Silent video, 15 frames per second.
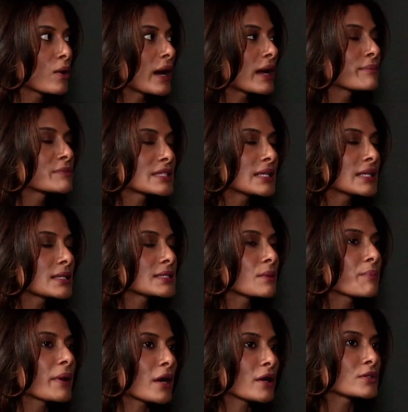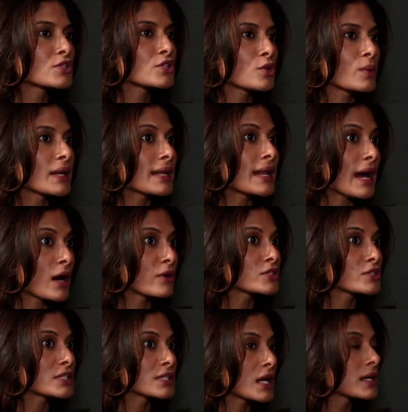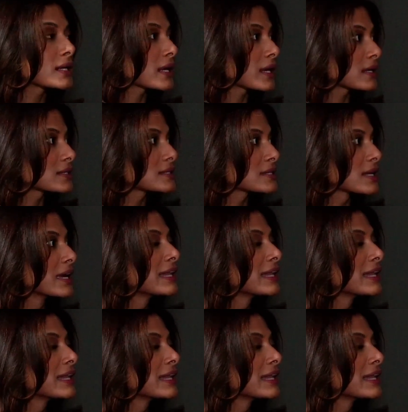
I'm seeing some parents do it now to young kids.